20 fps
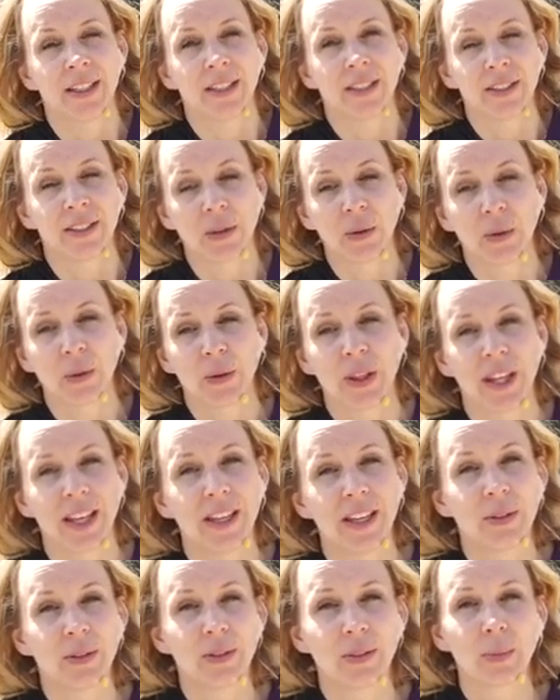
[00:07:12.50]
So
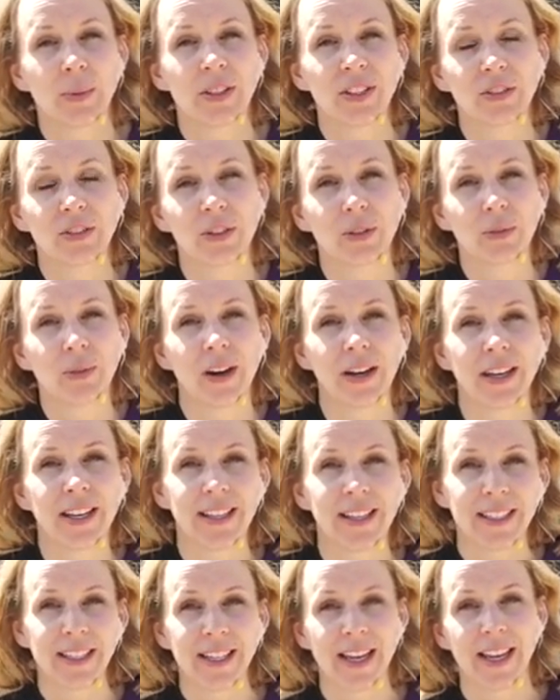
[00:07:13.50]
thank you so much for
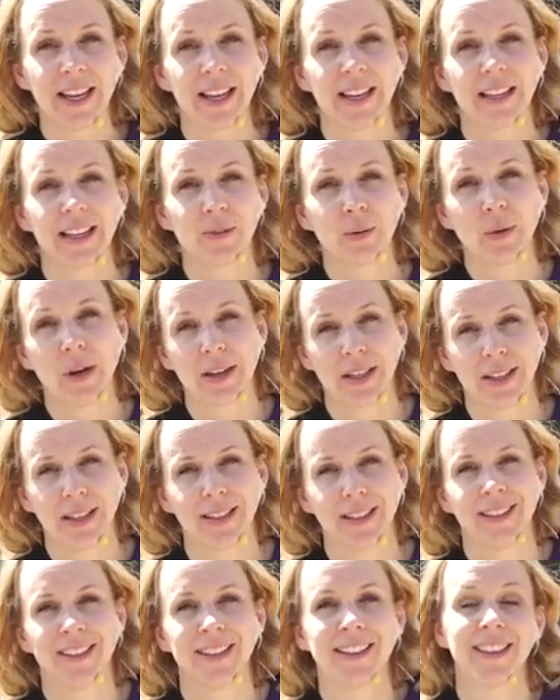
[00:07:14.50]
walking.
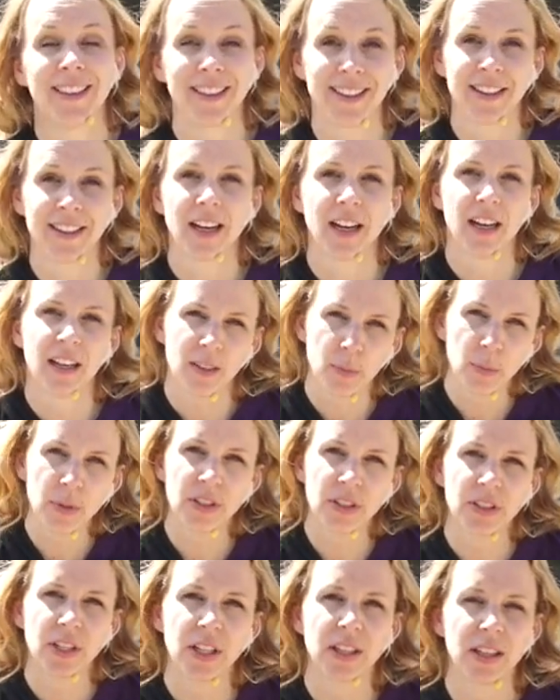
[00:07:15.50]
I
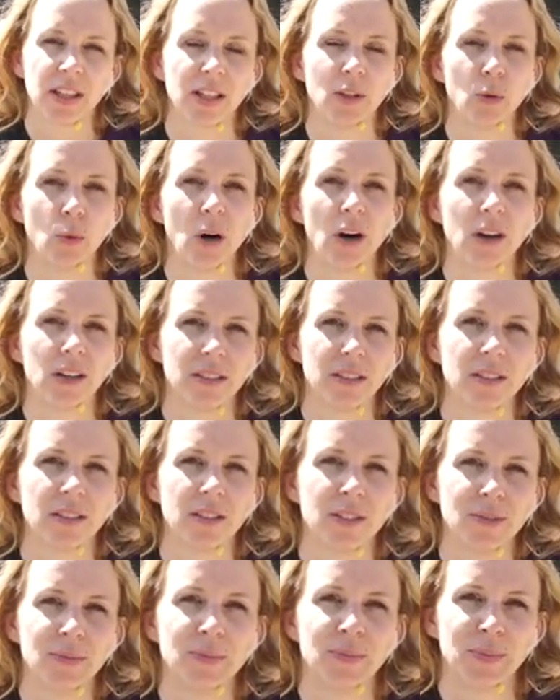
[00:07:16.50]
appreciate that you walk
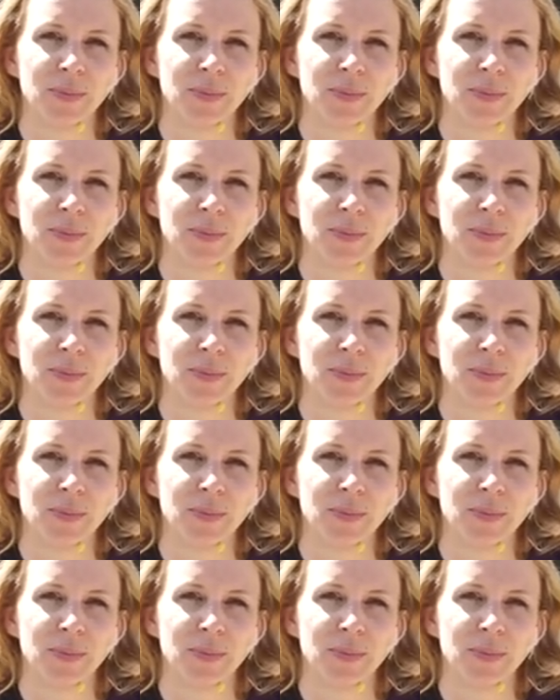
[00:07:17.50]
too.